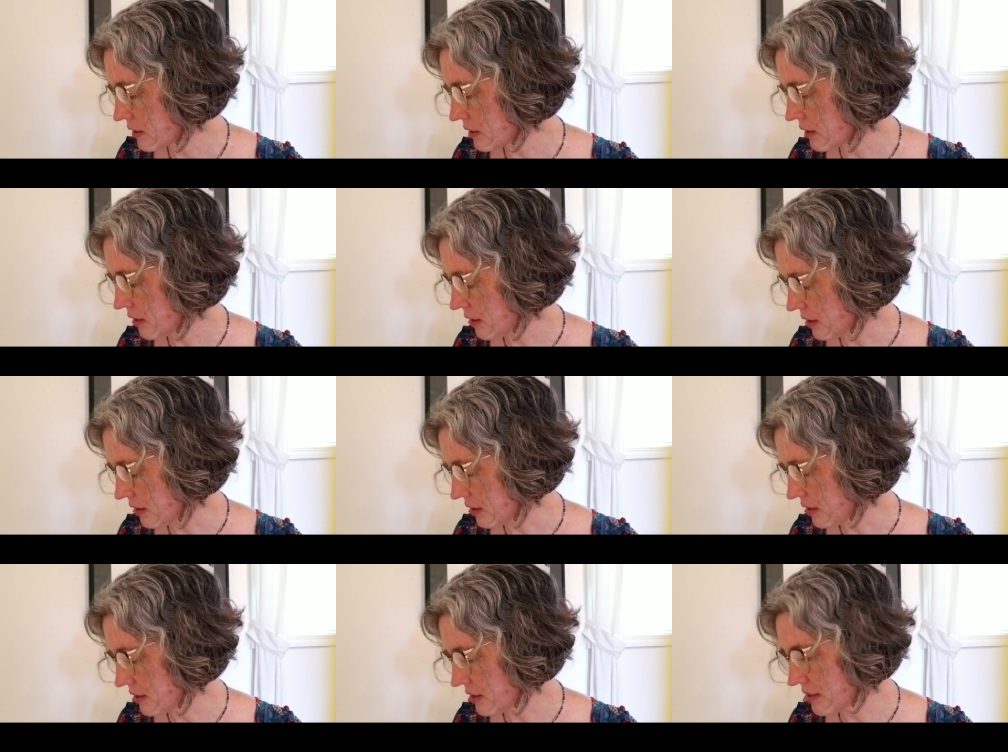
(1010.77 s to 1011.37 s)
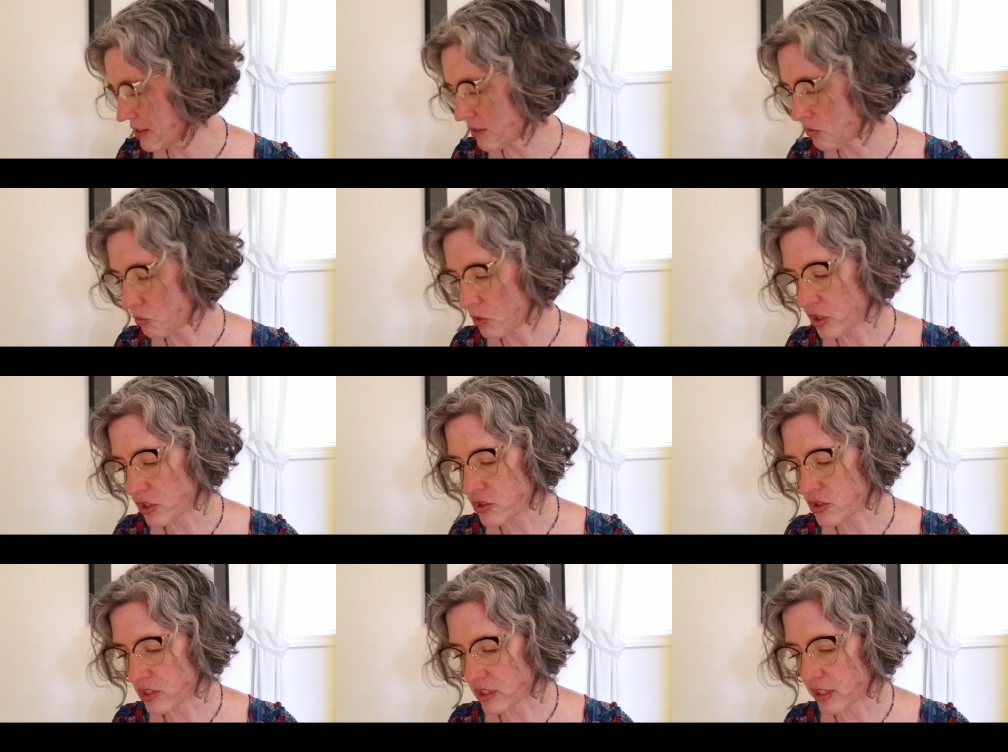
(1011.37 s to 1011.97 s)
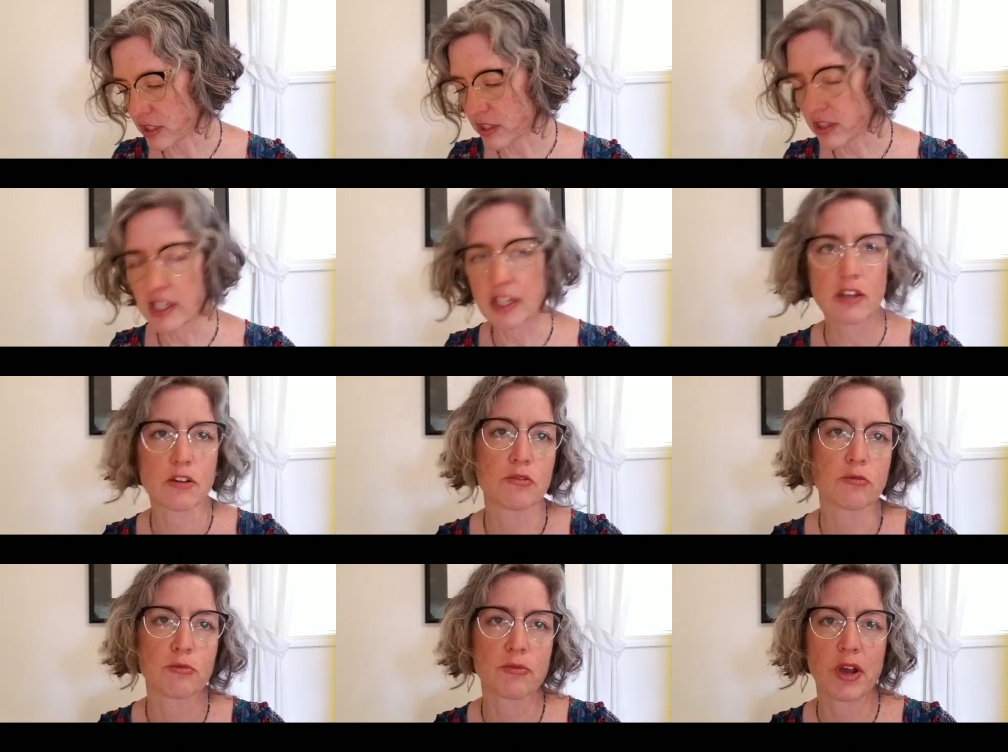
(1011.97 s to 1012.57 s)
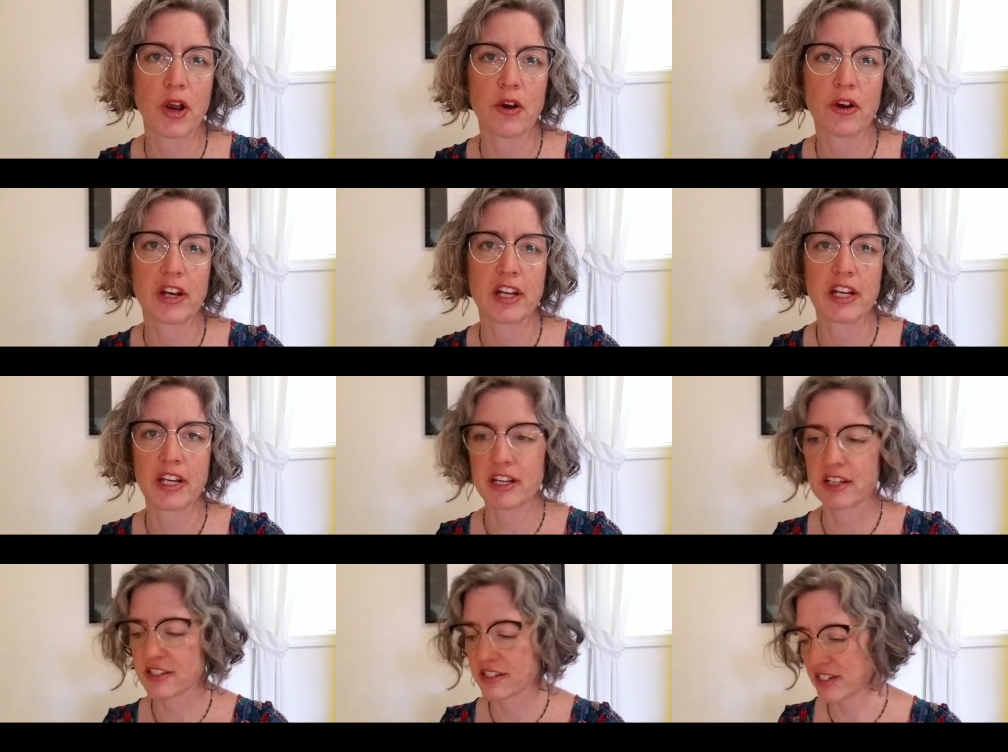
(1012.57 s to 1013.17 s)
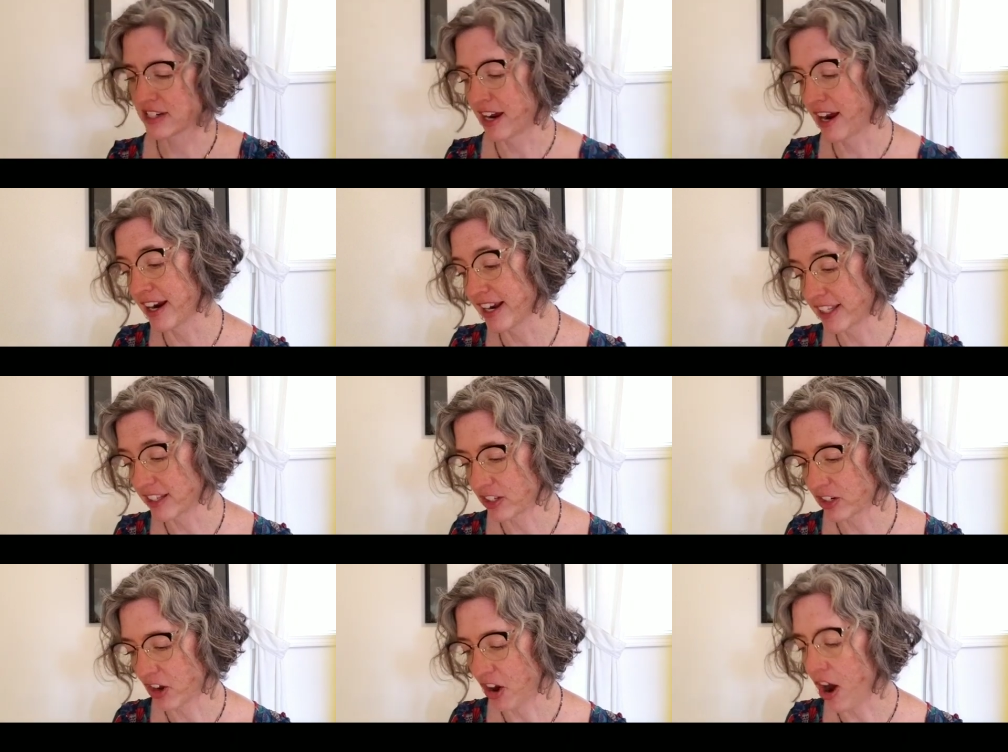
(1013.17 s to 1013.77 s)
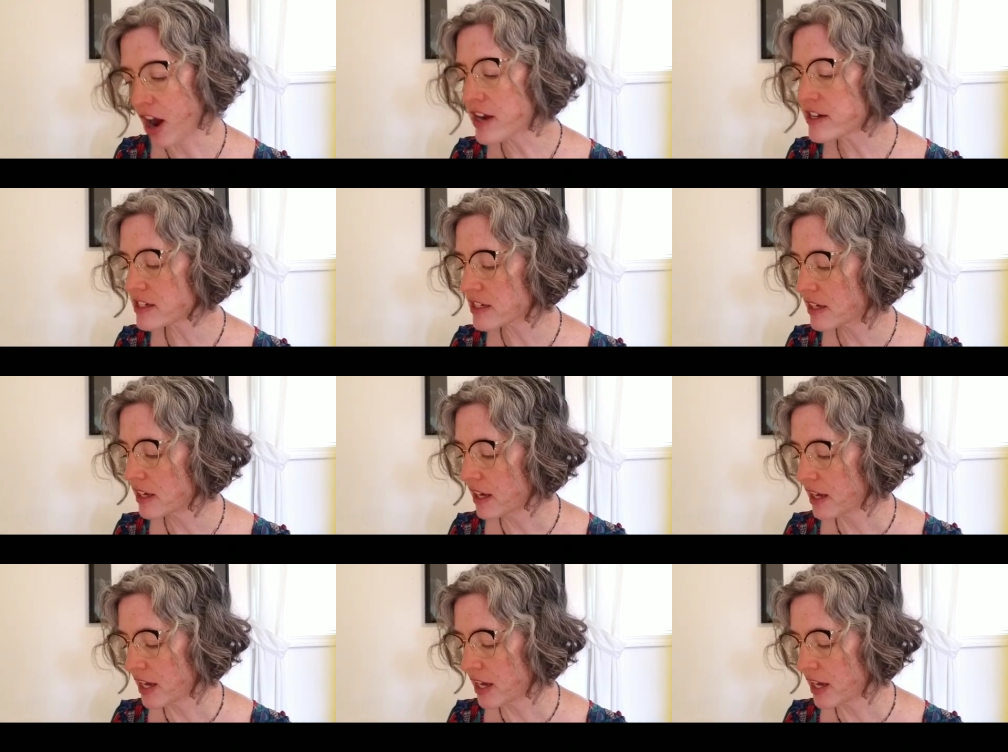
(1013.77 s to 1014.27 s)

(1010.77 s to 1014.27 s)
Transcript: Huh we usually think of marrying as tying the knot,